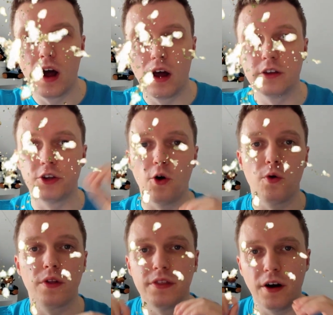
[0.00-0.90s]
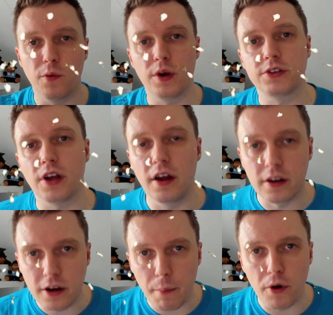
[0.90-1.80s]
So there was a
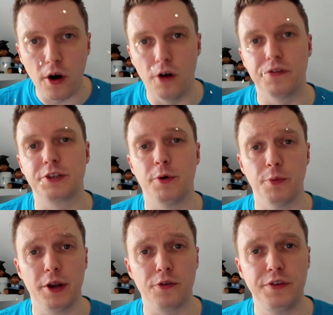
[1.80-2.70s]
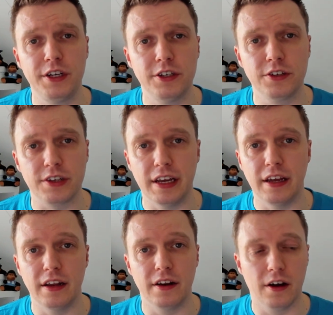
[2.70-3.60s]
number of experimental features
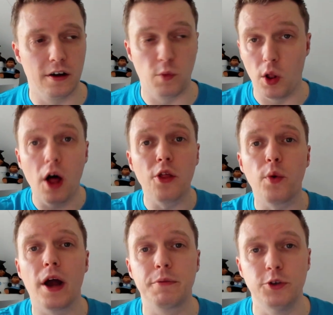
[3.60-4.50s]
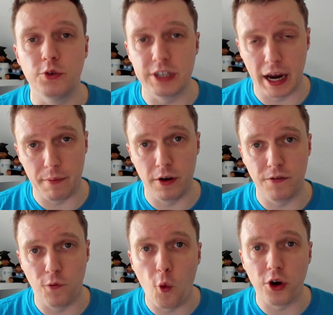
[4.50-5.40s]
in, uh, well, all the way up to Xamarin
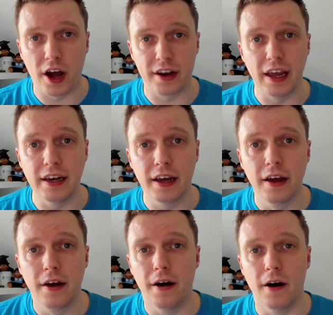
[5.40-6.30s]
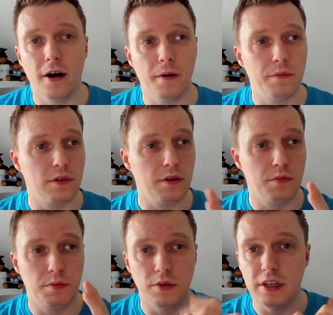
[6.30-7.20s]
4.8, um, the,
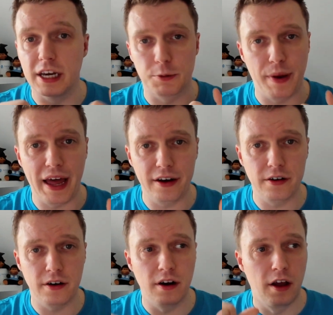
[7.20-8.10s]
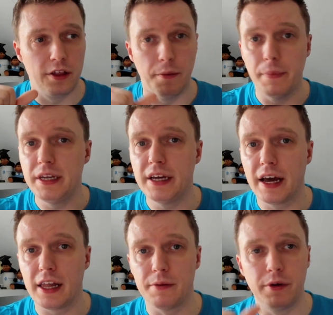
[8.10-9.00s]
the, expander, the media
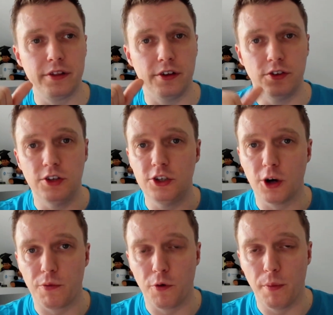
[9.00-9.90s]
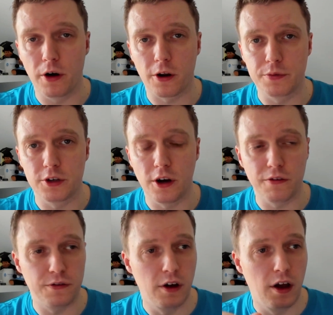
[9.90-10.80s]
element, the C-sharp for markup
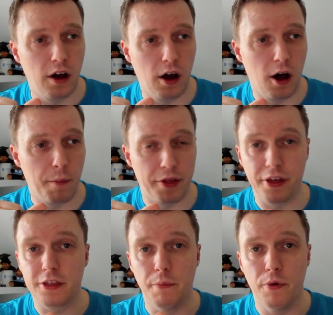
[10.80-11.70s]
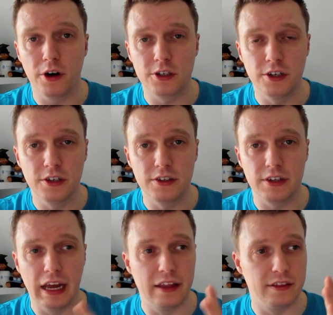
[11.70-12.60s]
stuff. Um, I think the brushes
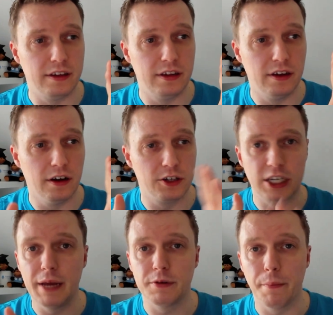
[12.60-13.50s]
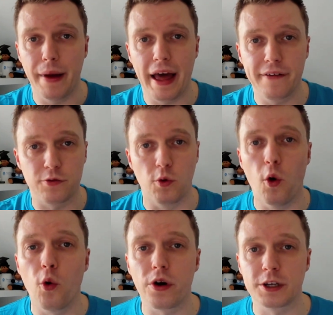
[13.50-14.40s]
and the uh, shapes and paths were
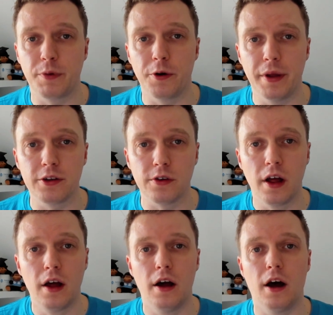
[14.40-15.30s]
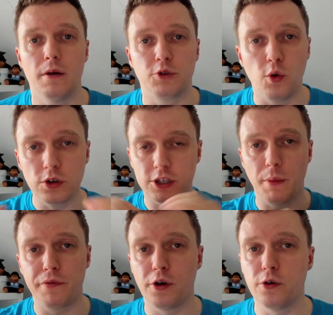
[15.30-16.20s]
all experimental. Um, so some
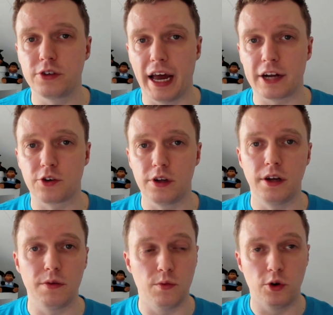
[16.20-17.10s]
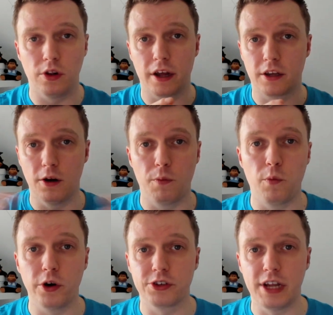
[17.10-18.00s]
of those actually were like, you know,
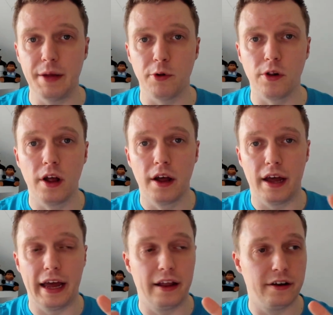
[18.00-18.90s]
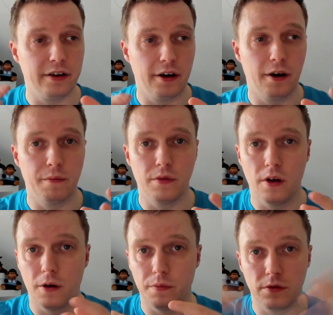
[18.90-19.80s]
we're stable and um,
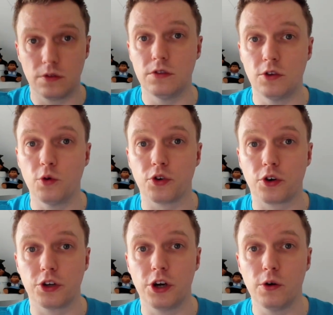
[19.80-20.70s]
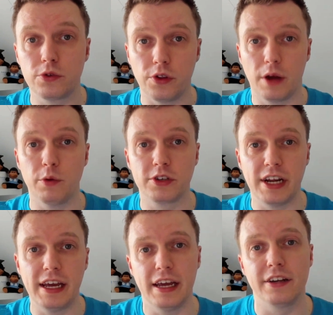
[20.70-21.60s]
um, those are good to go. So they will
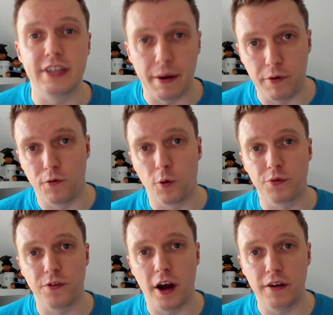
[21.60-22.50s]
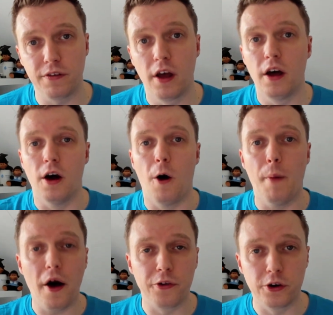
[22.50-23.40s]
stay in Xamarin Forms 5. Um,
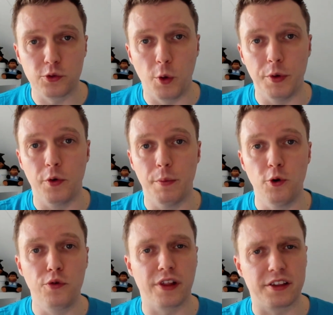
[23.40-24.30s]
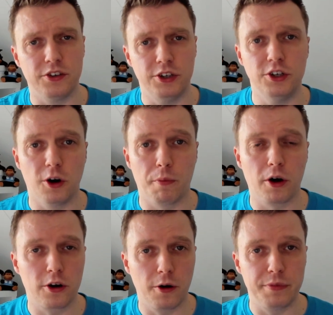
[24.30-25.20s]
others will be removed like the C-sharp
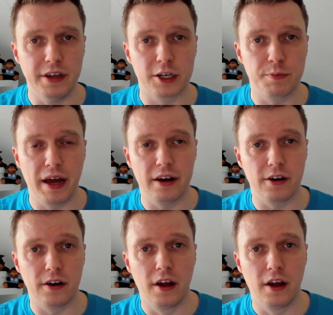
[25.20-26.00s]
markup, the expander,